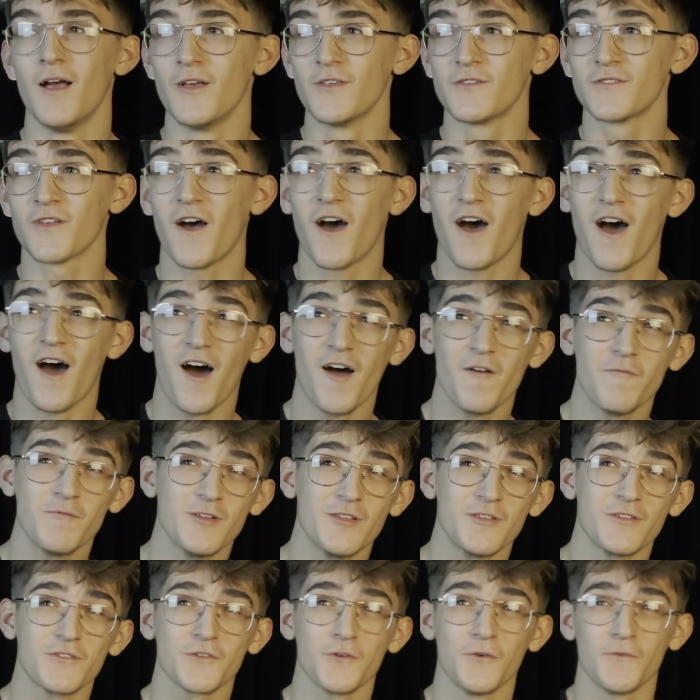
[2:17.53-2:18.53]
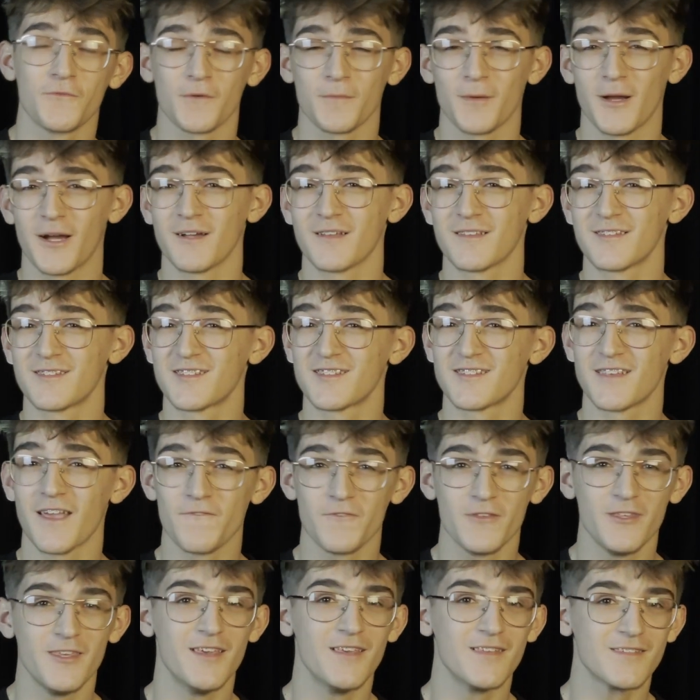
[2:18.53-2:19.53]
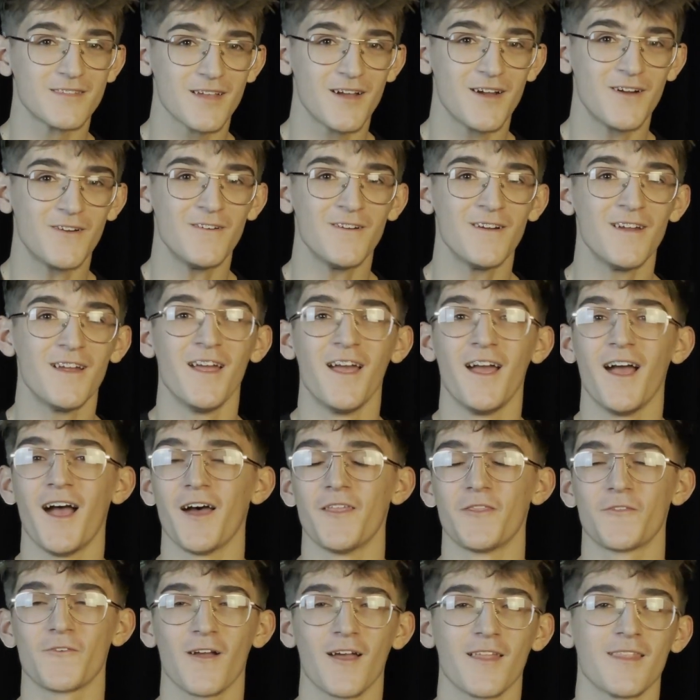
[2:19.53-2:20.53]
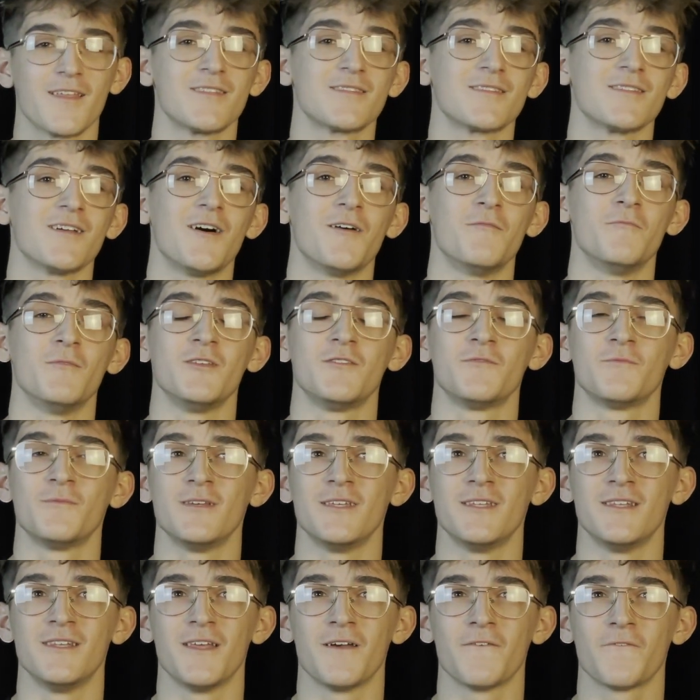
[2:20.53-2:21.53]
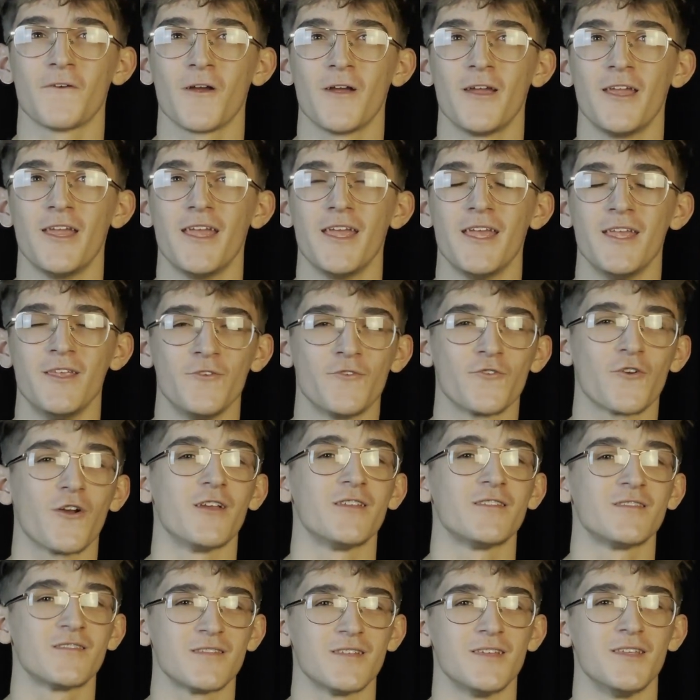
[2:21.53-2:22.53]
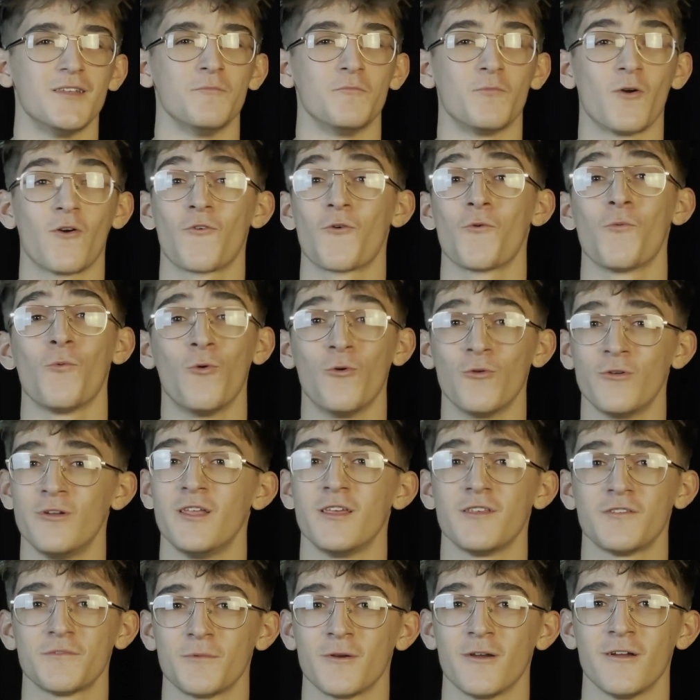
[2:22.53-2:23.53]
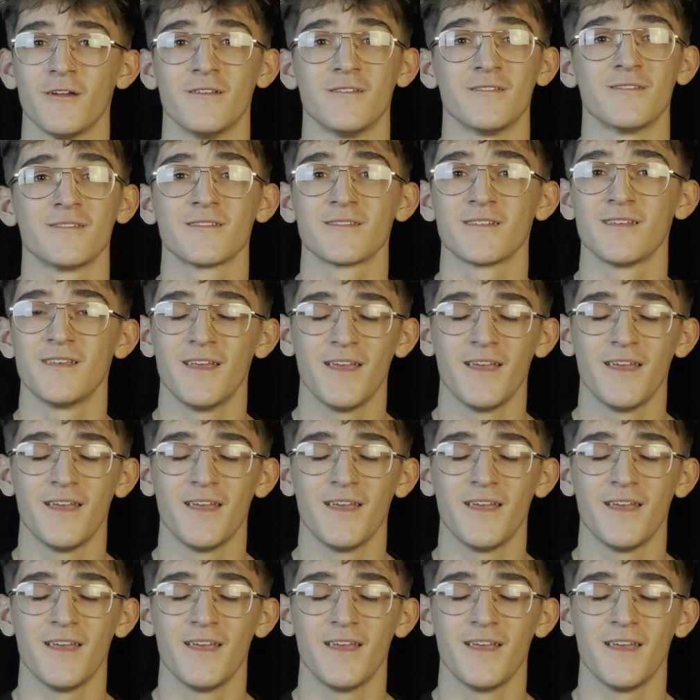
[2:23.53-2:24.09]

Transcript: So, I've been at the school for about seven years now, and throughout that time, it's been a very interesting but rewarding experience.